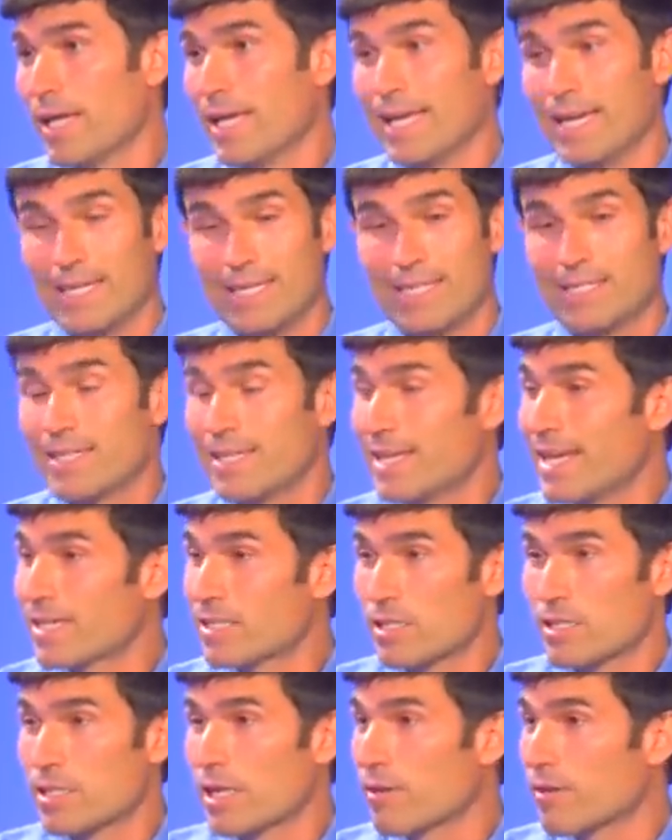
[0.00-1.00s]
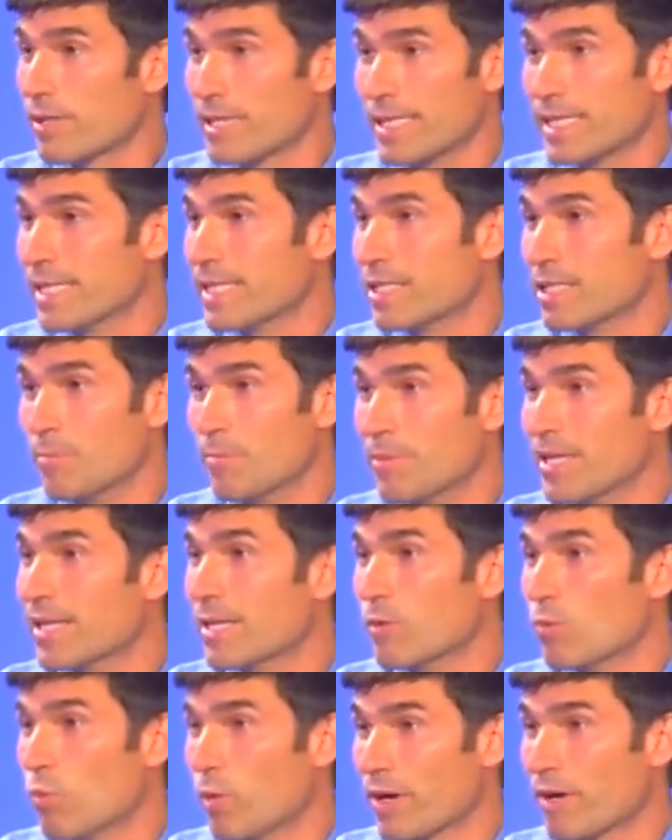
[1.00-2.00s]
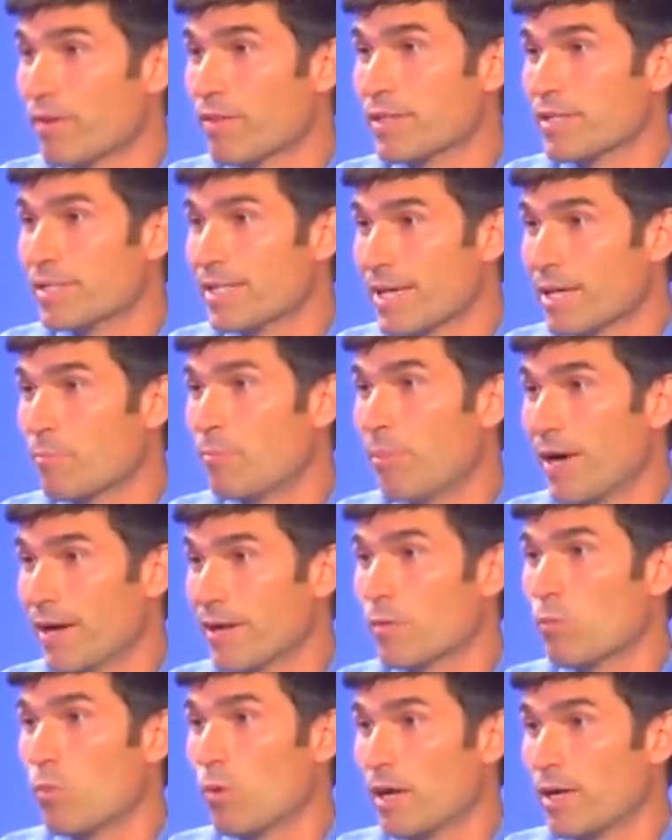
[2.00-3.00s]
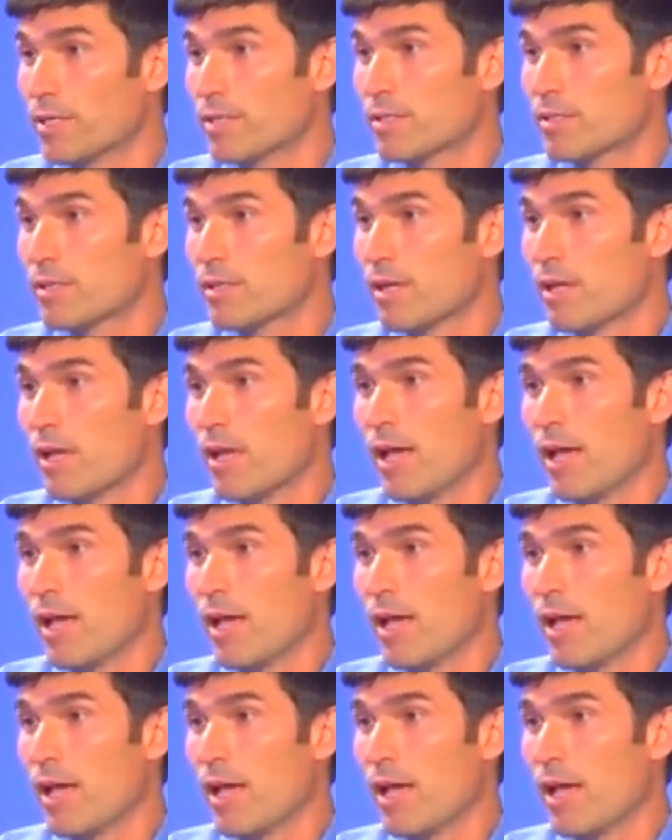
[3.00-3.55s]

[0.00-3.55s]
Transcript: and it doesn't necessarily need to be where the tick bite was.